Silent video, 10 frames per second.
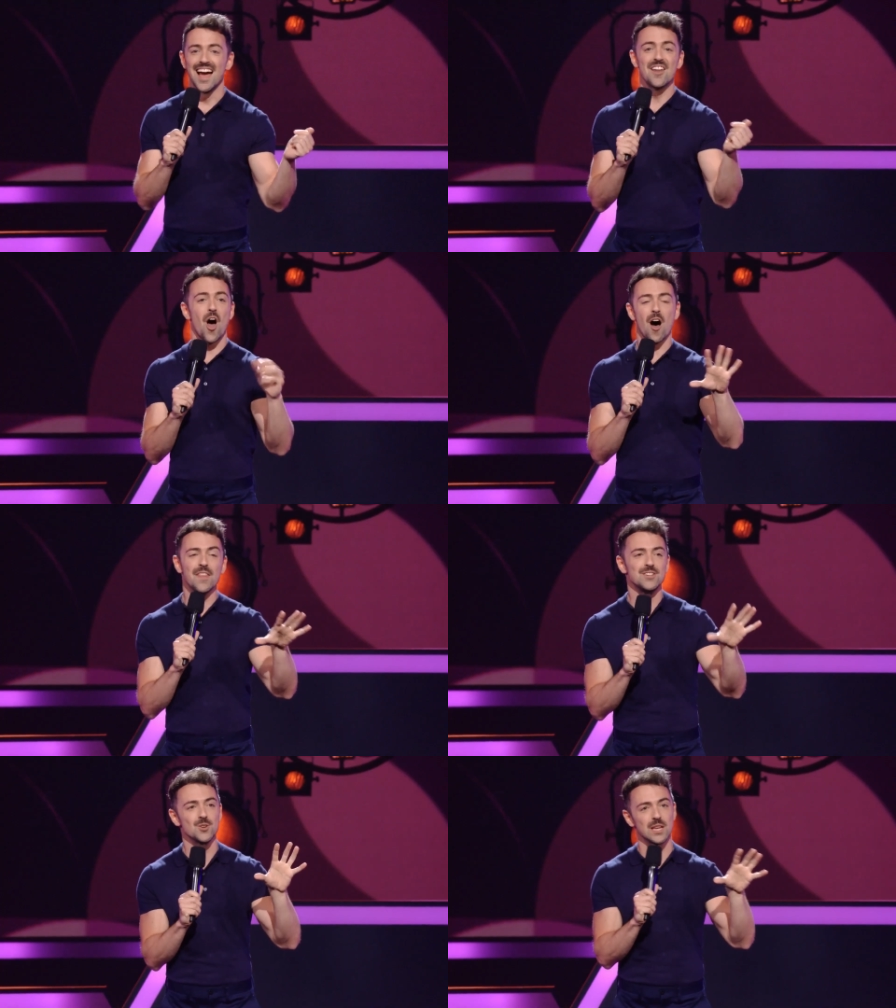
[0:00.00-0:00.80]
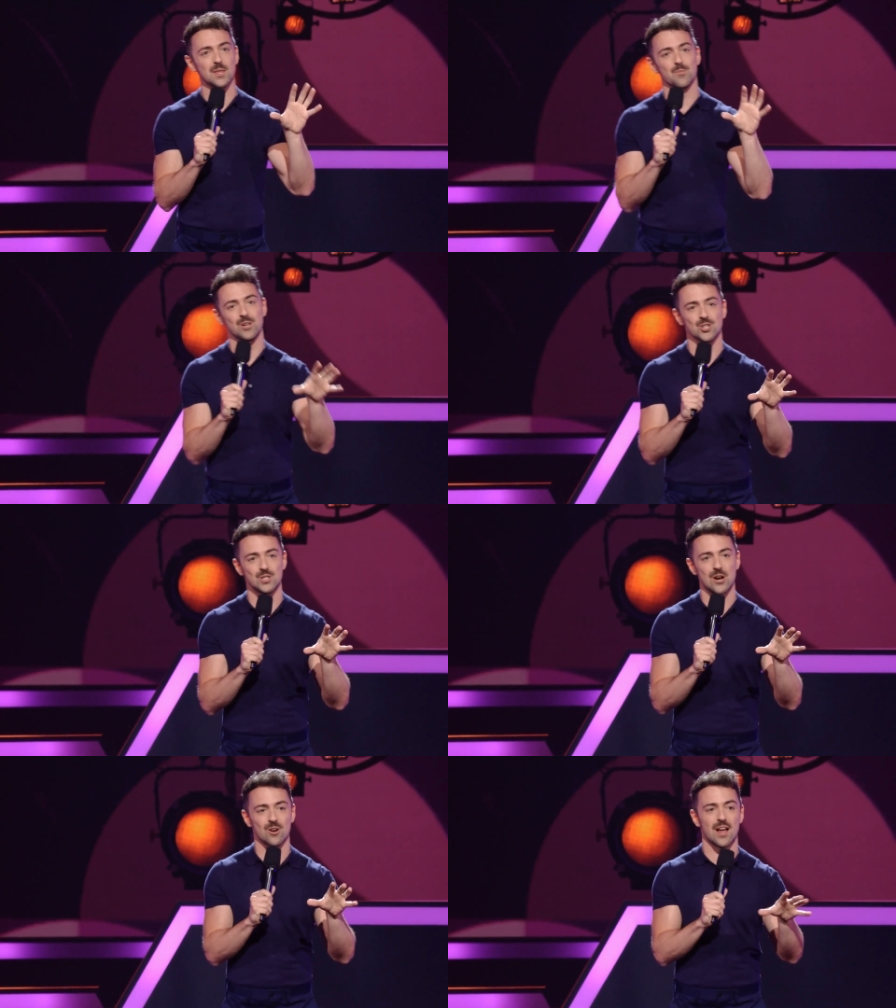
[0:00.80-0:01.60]
And all they do, like the British
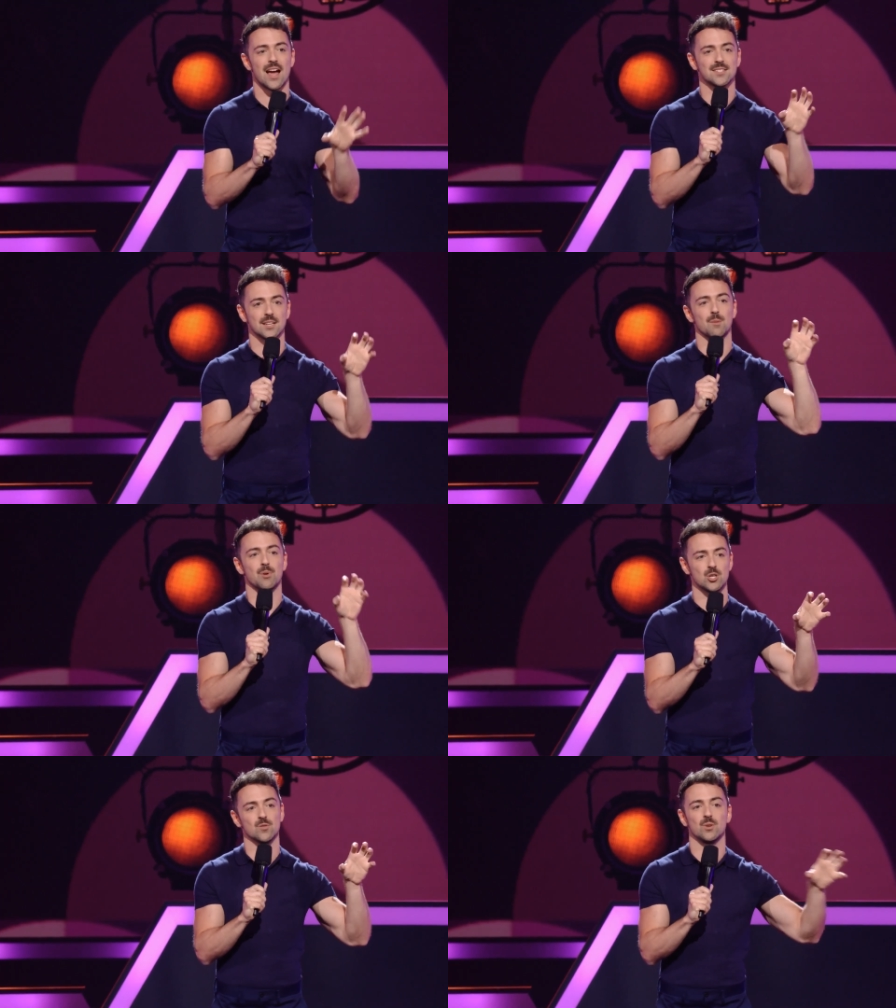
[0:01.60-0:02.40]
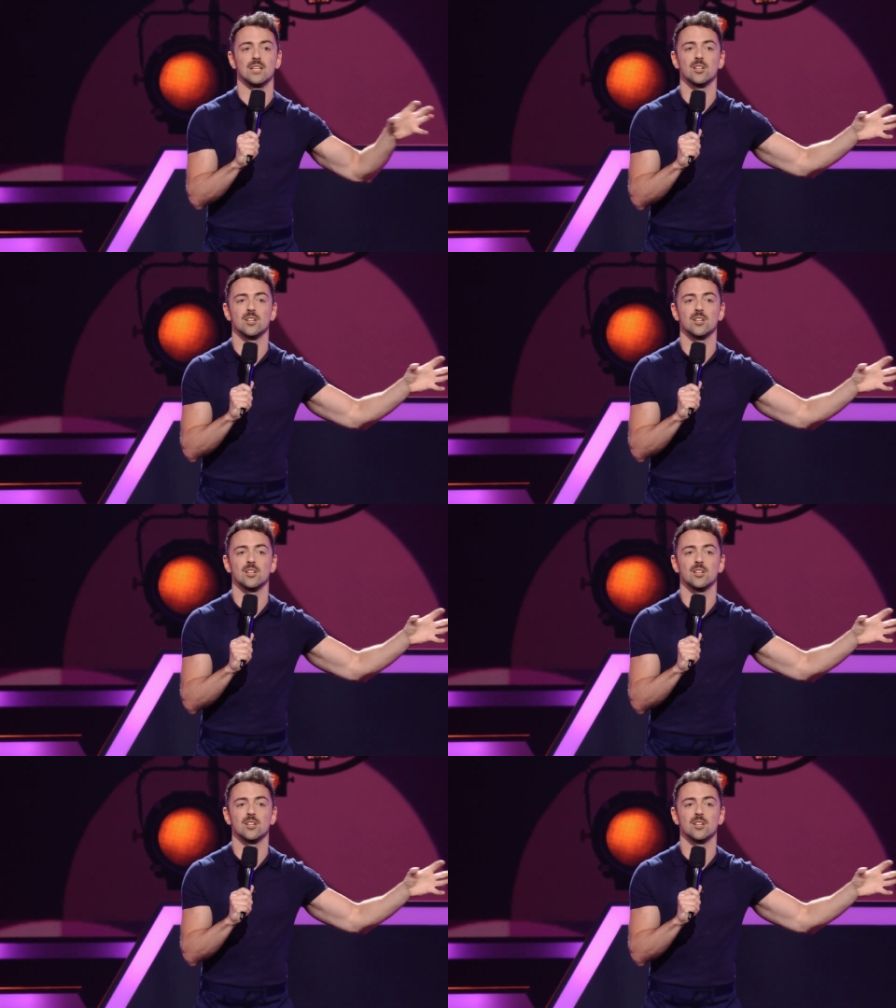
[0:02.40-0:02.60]
narrator asks like a bunch of really